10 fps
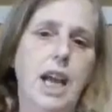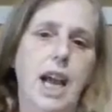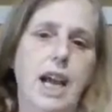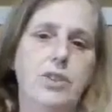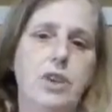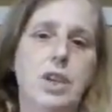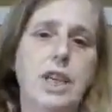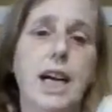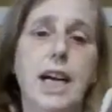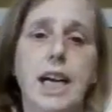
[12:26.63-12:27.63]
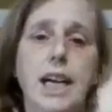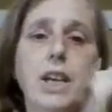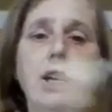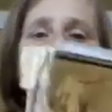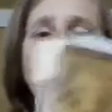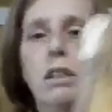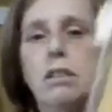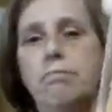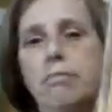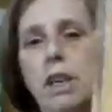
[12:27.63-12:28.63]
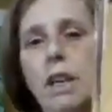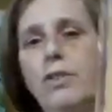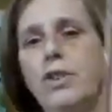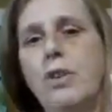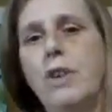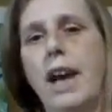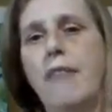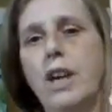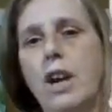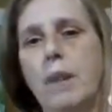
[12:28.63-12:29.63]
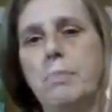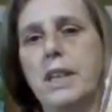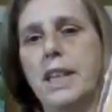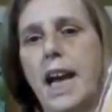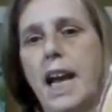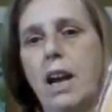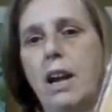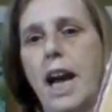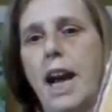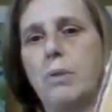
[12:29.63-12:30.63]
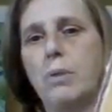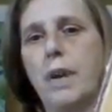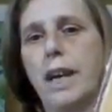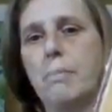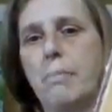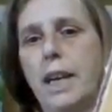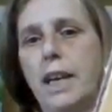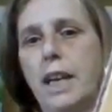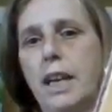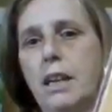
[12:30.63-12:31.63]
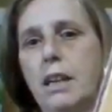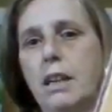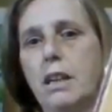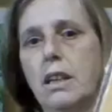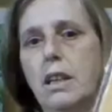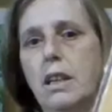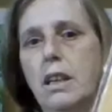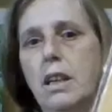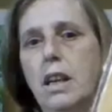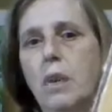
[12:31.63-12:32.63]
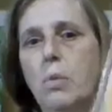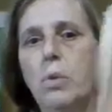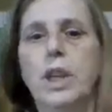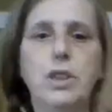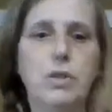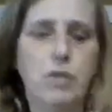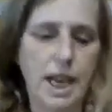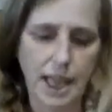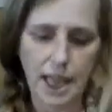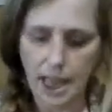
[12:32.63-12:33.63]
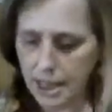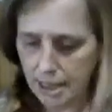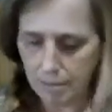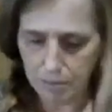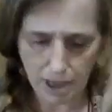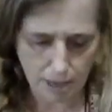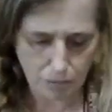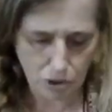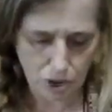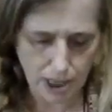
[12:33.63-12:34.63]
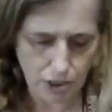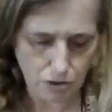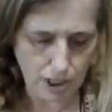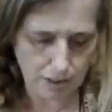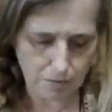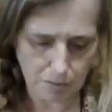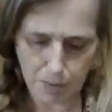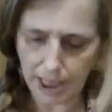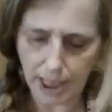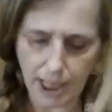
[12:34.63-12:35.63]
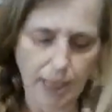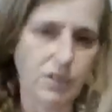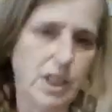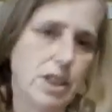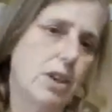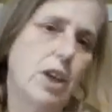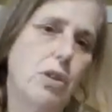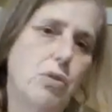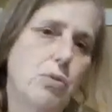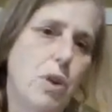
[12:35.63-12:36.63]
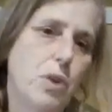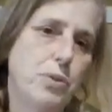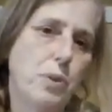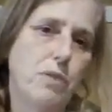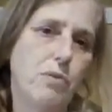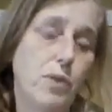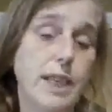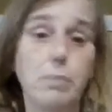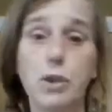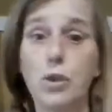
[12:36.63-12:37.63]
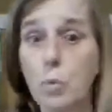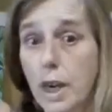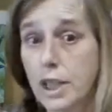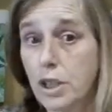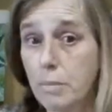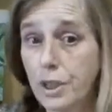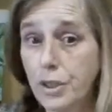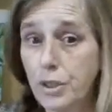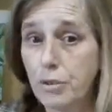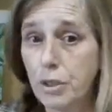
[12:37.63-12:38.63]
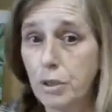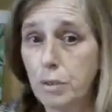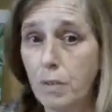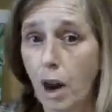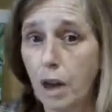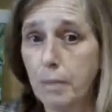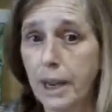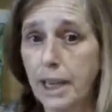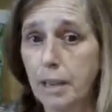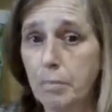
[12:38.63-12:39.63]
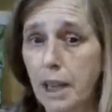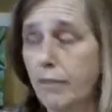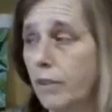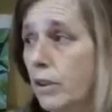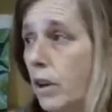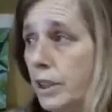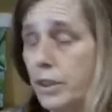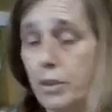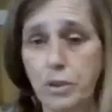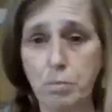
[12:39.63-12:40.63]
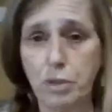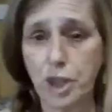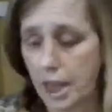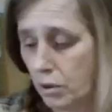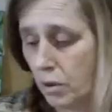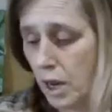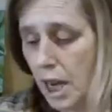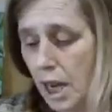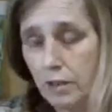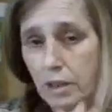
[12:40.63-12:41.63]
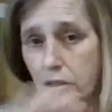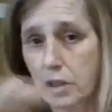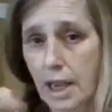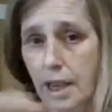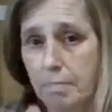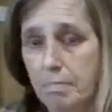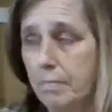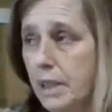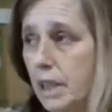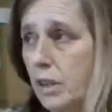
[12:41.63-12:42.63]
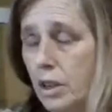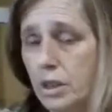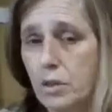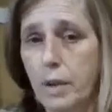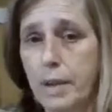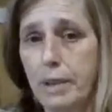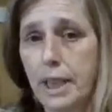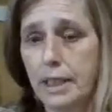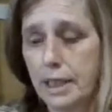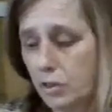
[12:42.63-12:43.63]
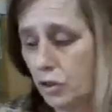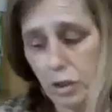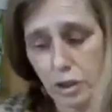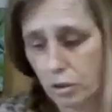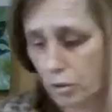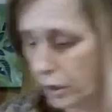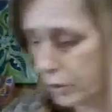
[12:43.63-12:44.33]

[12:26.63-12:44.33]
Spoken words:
as our guide. If you don't have a copy of that, I would recommend it. We're going to do that again at some time. Usually I do it at the beginning of the year and go through all 12 weeks. But you can watch them on YouTube, Art by Kim Keffer on YouTube channel. There's the Artist Way playlist, and you can do all